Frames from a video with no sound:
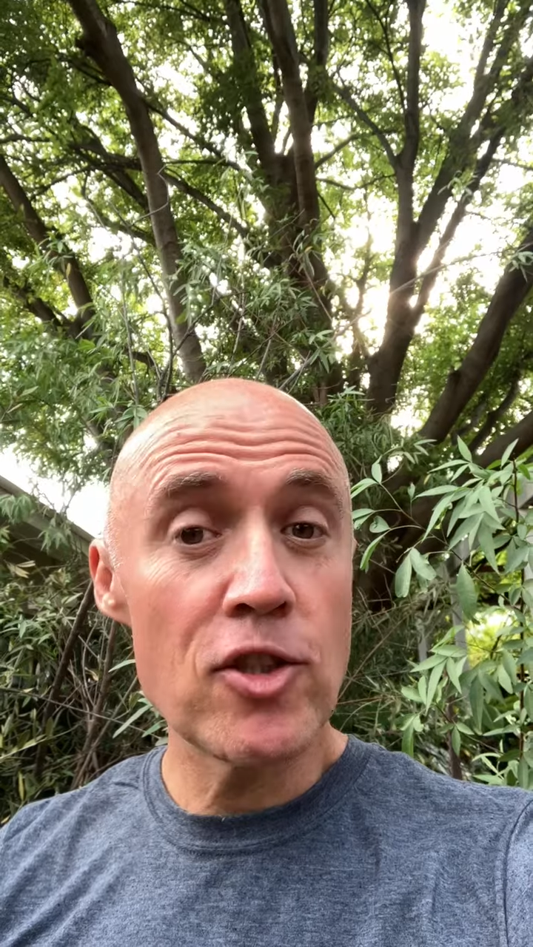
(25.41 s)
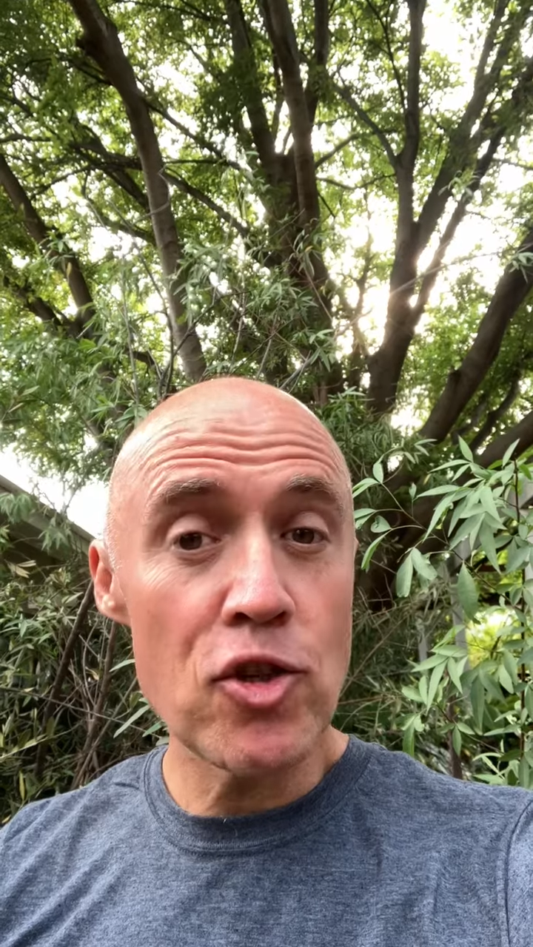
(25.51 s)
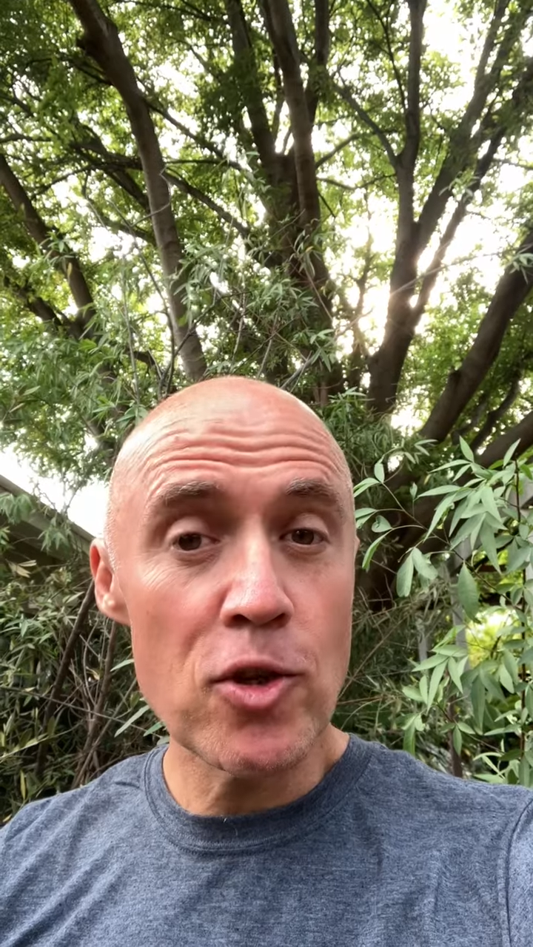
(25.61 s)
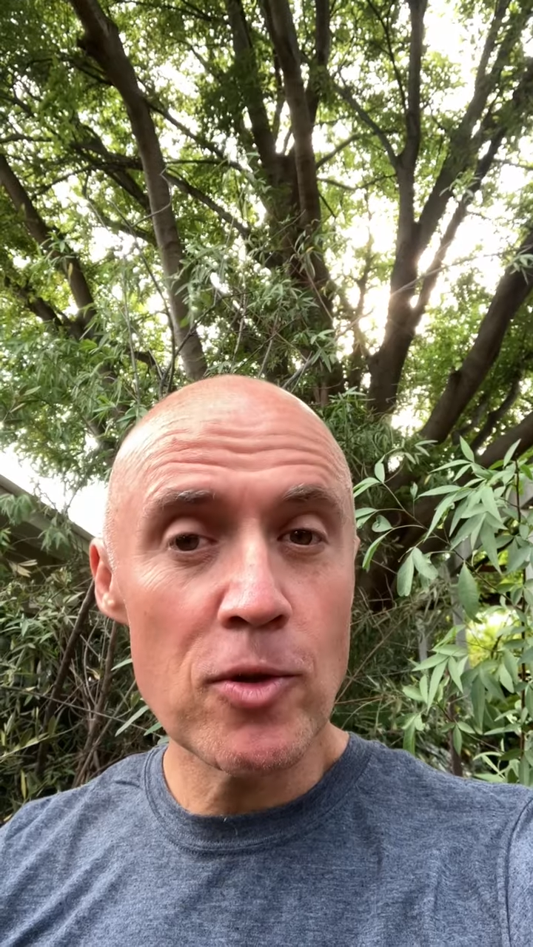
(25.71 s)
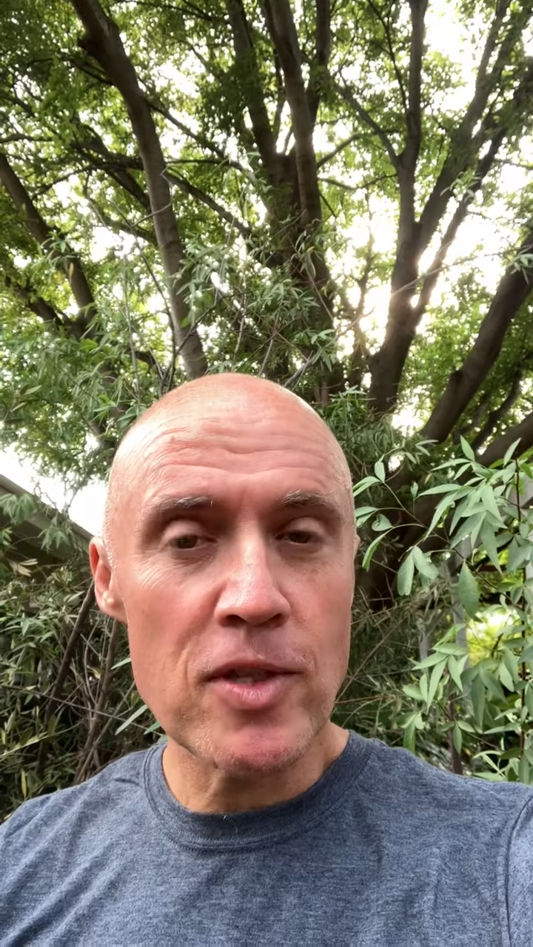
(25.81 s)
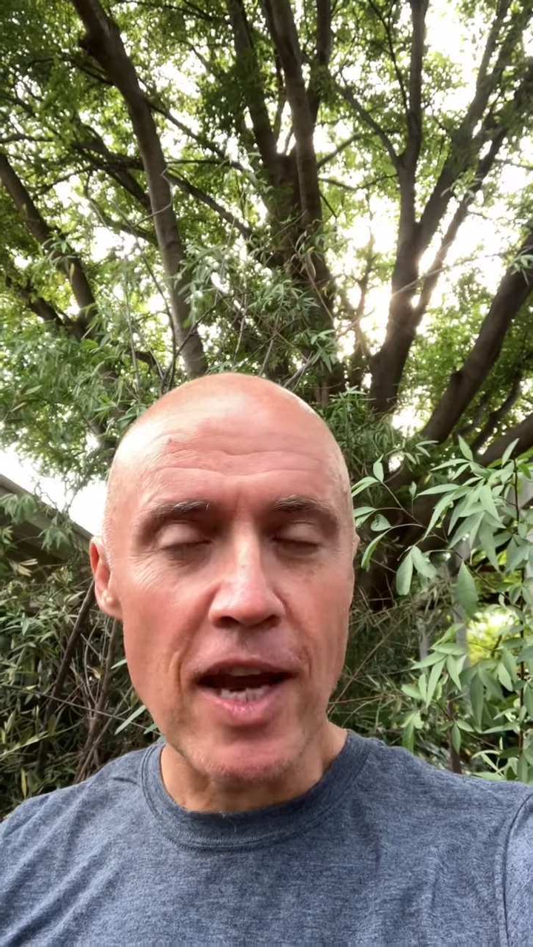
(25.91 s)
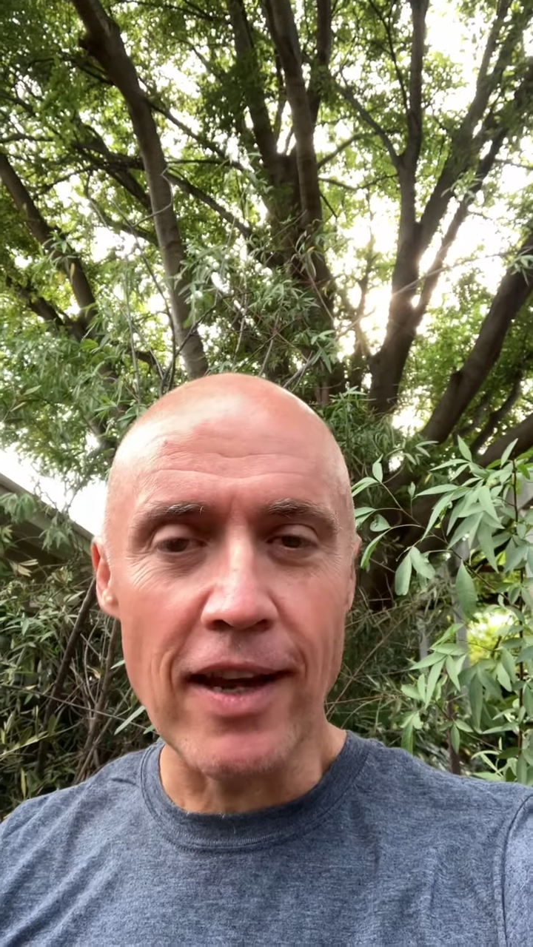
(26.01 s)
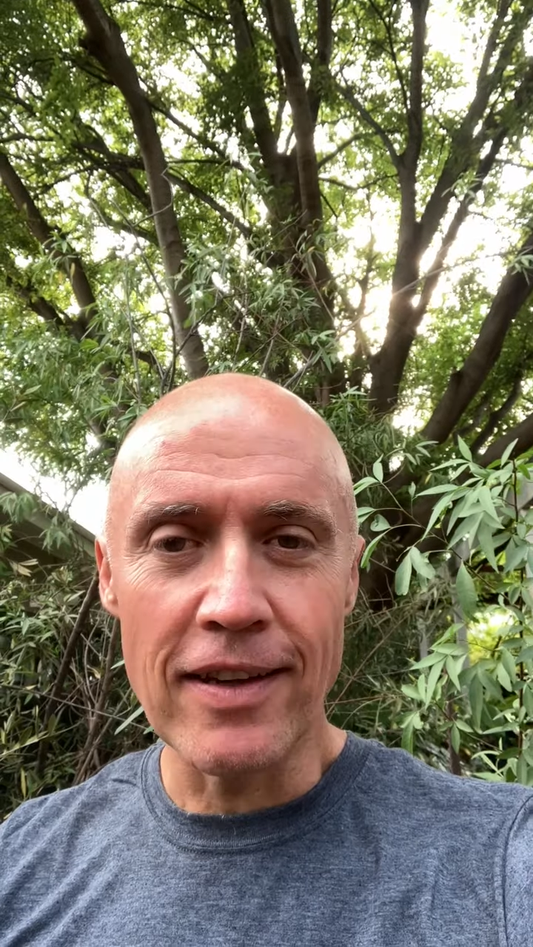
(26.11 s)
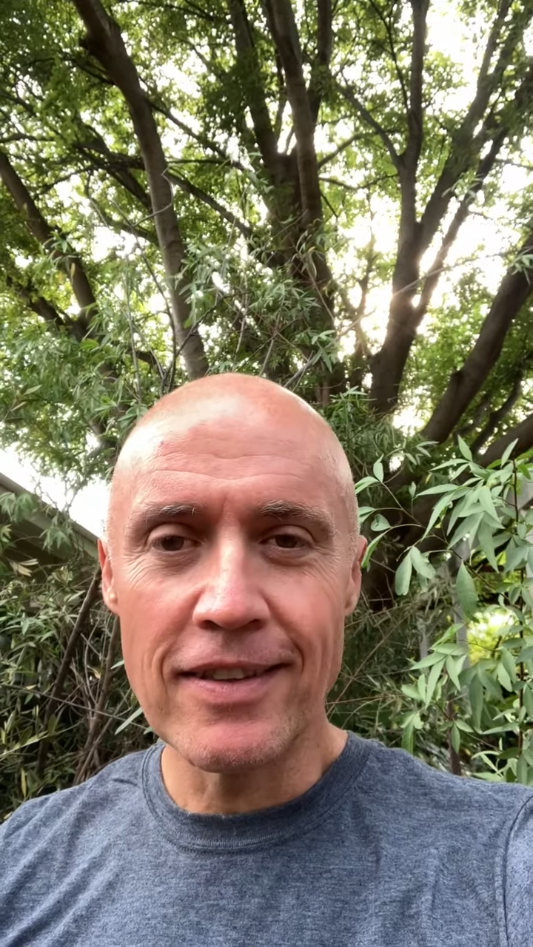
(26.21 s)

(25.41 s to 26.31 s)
Tuesday,